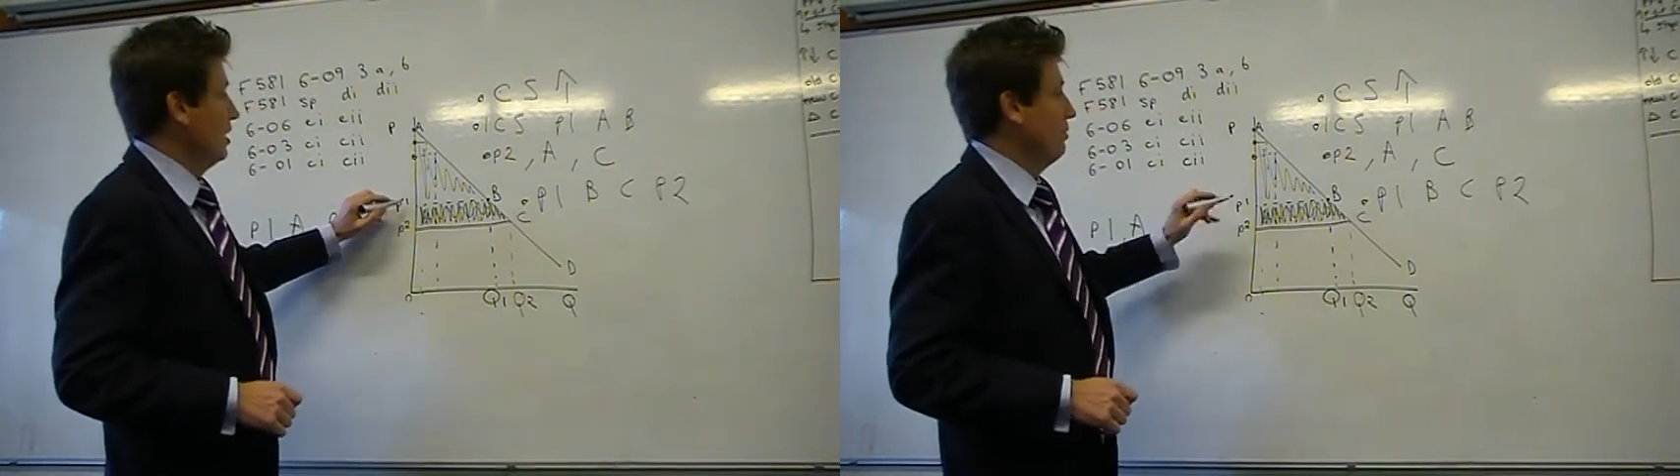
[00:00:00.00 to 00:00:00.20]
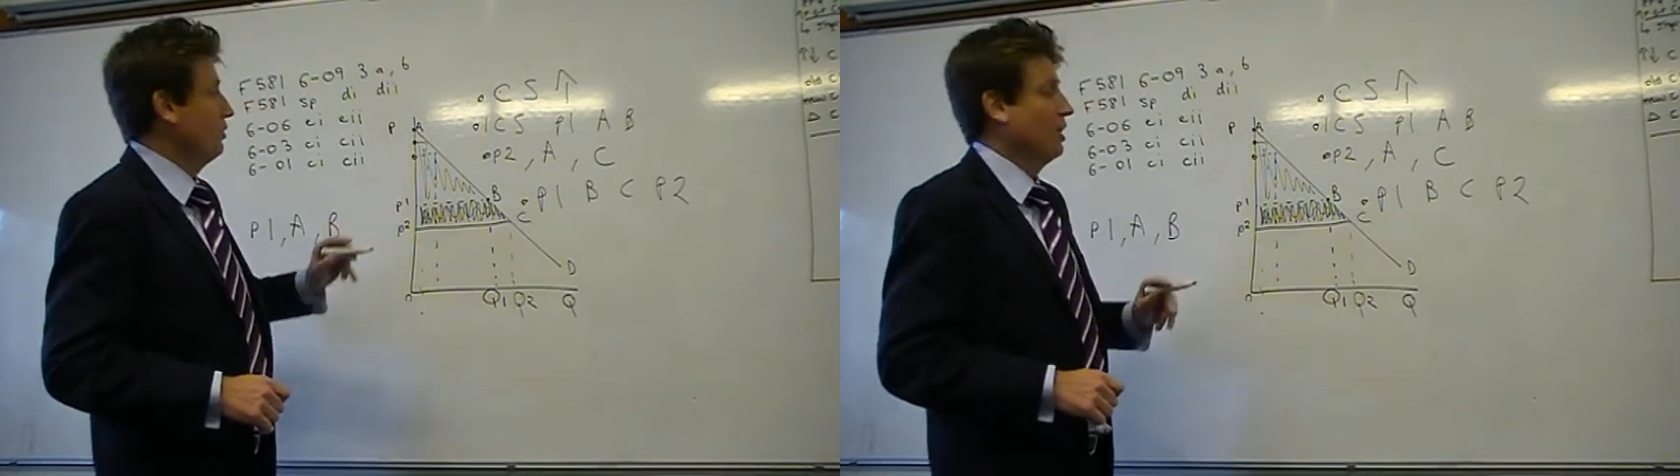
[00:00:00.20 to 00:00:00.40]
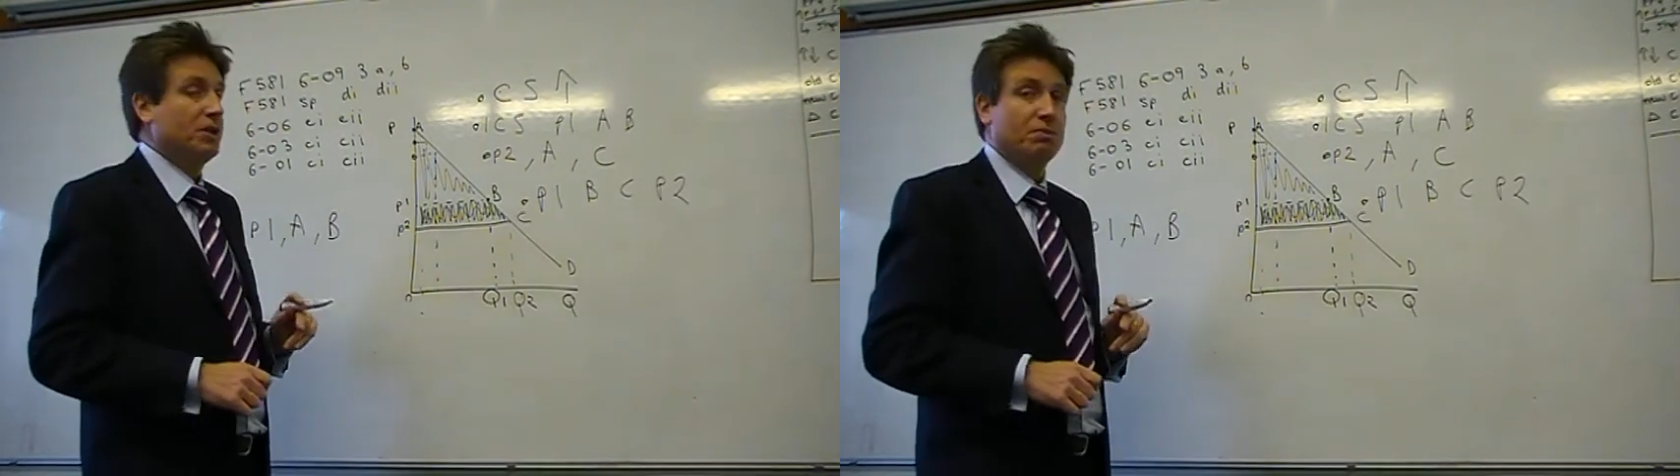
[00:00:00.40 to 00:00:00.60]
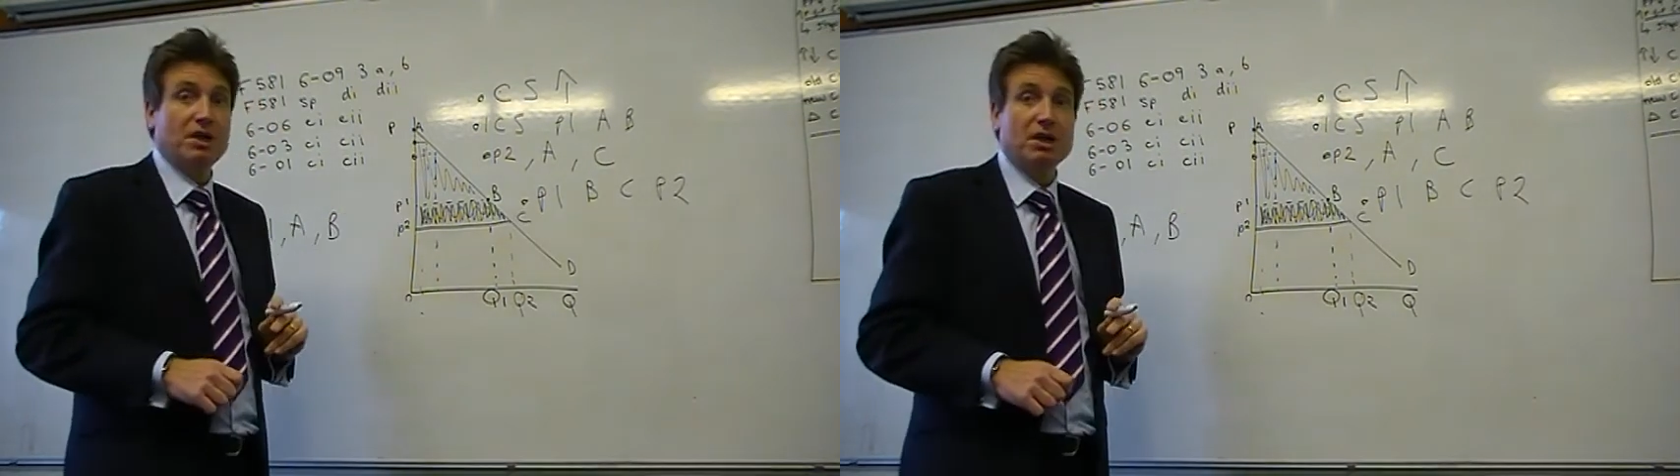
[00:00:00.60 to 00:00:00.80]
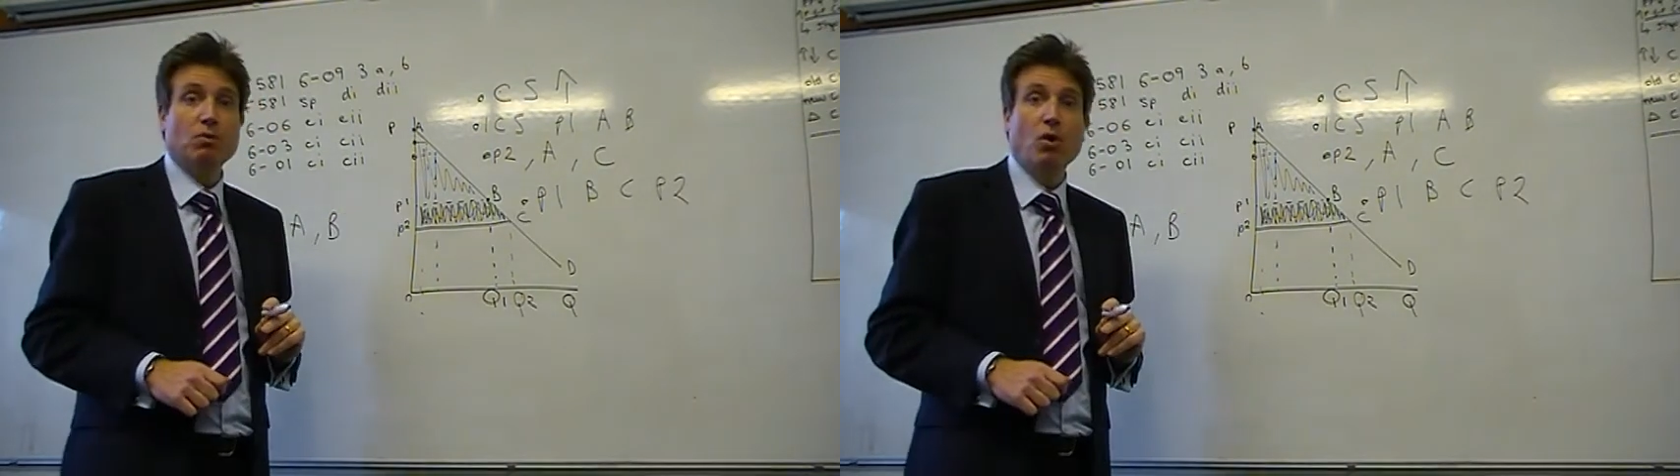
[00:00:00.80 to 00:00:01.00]
at price
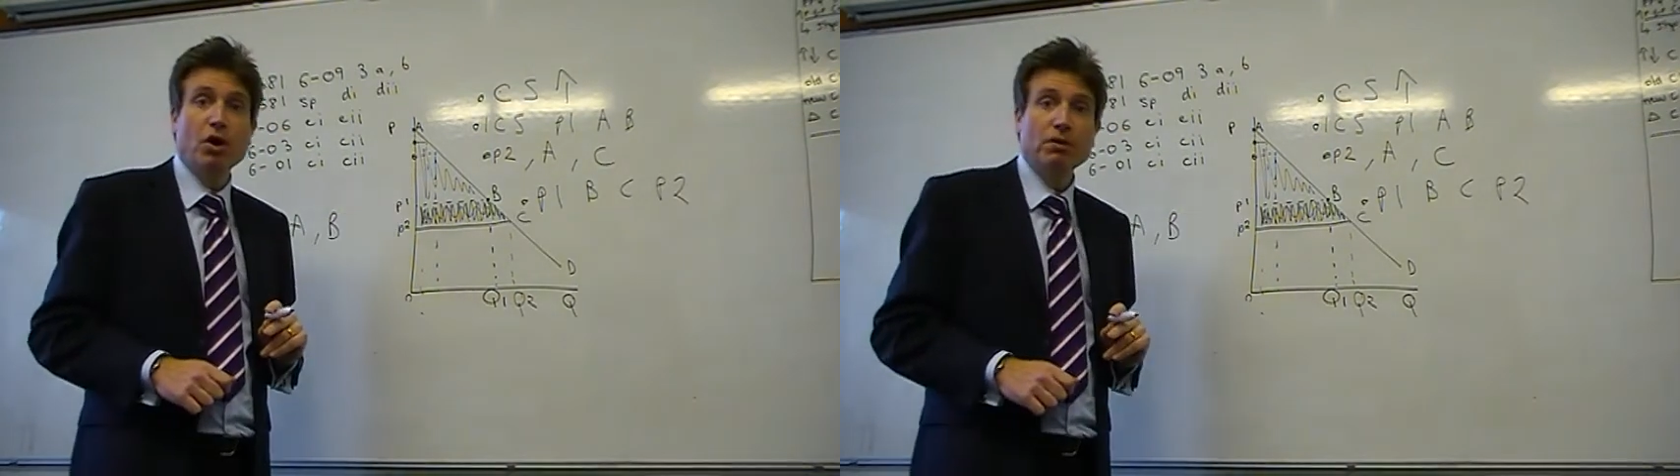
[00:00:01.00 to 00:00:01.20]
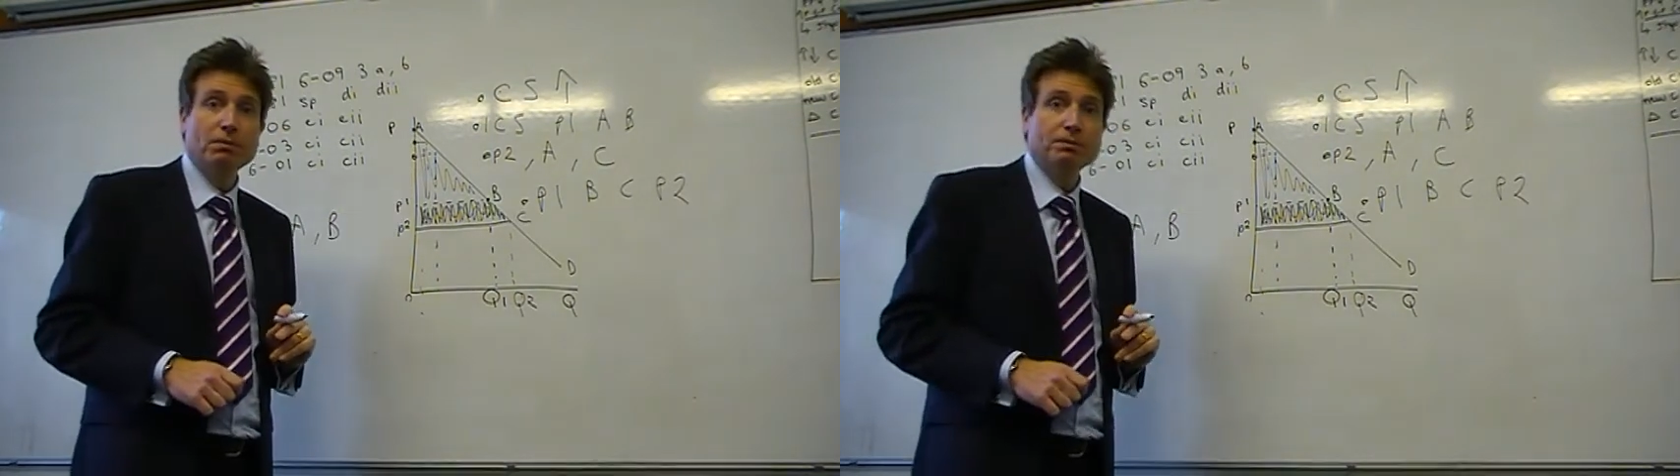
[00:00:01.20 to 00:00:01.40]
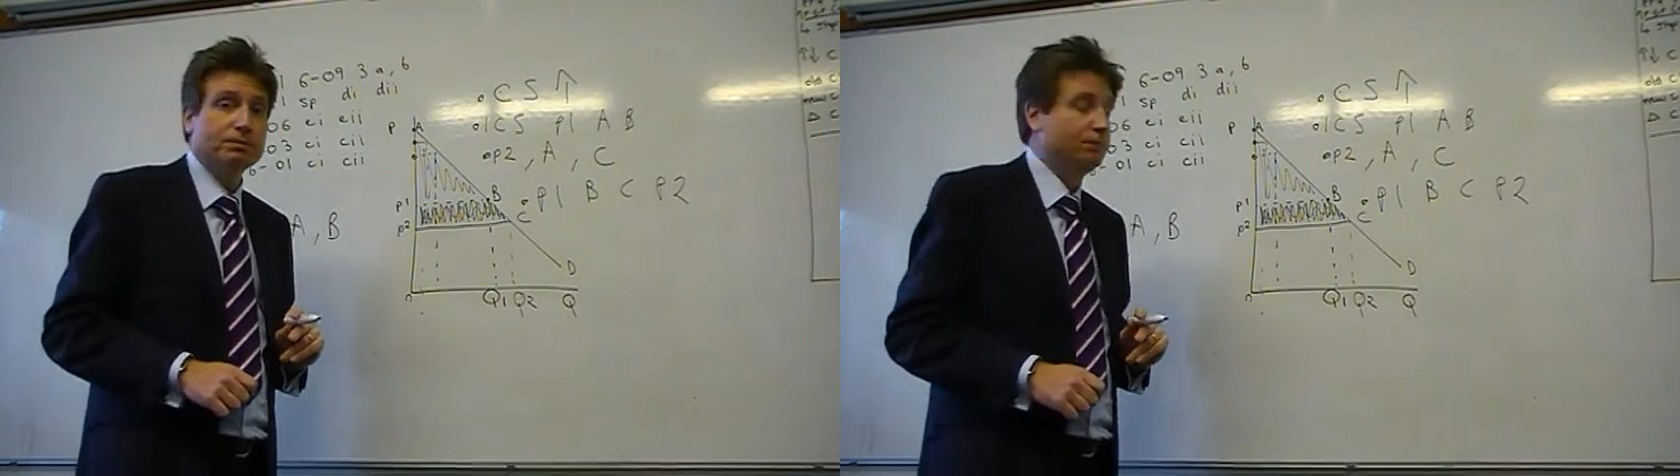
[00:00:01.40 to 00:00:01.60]
P1.